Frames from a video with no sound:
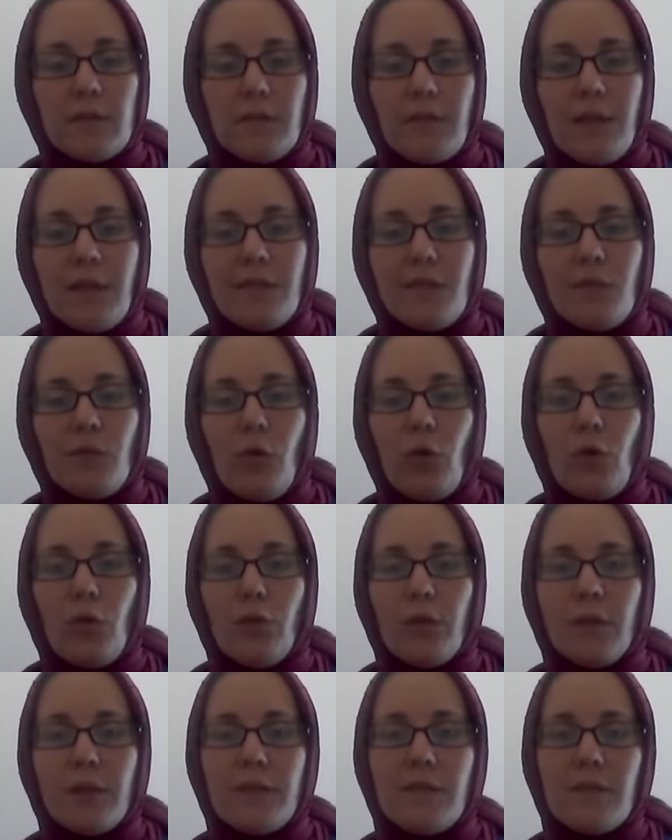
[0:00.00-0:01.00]
Thanks
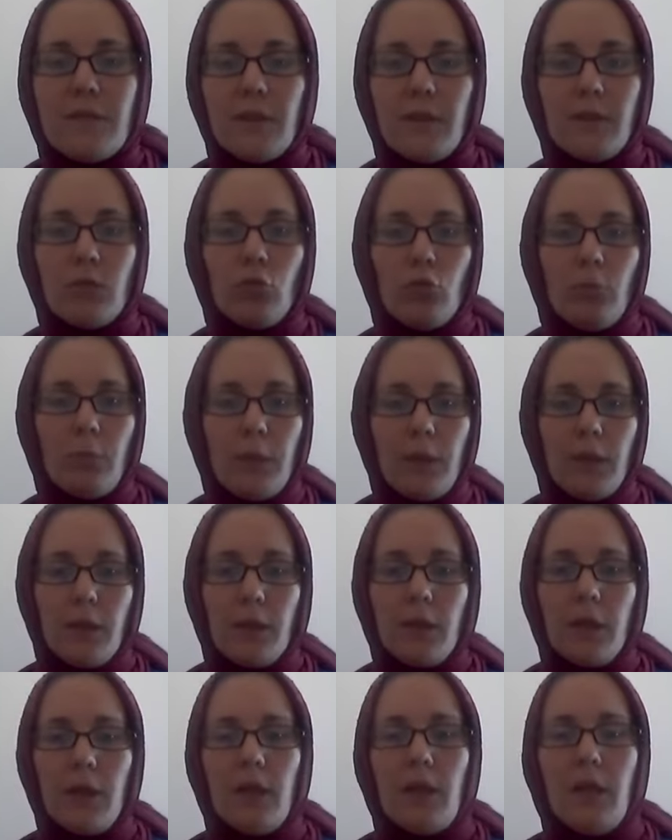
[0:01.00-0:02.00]
for listening to
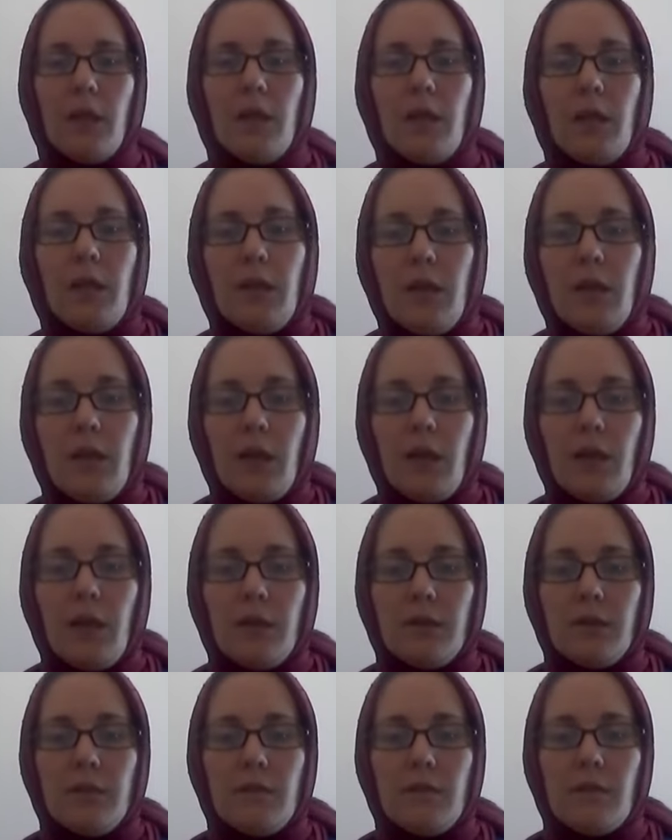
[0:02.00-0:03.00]
me,
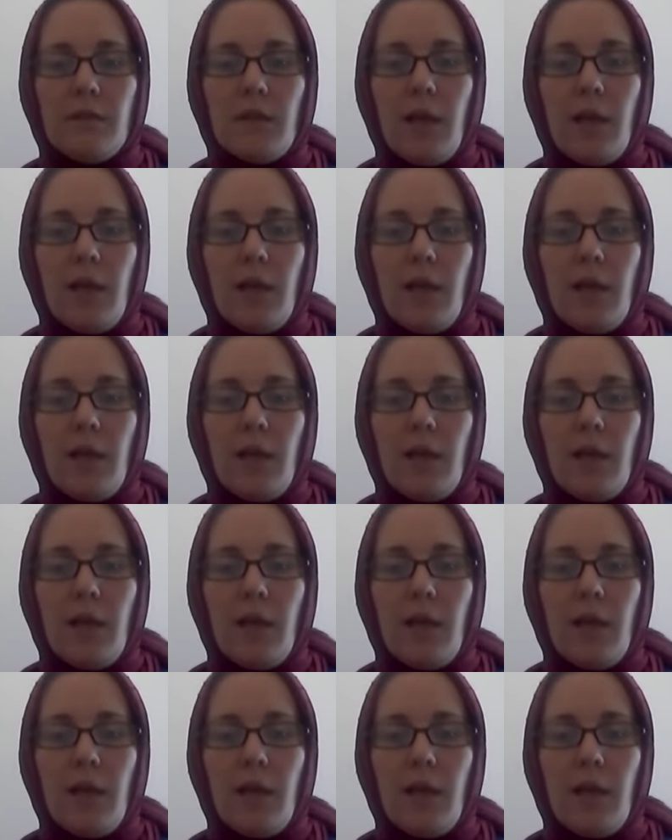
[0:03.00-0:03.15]
and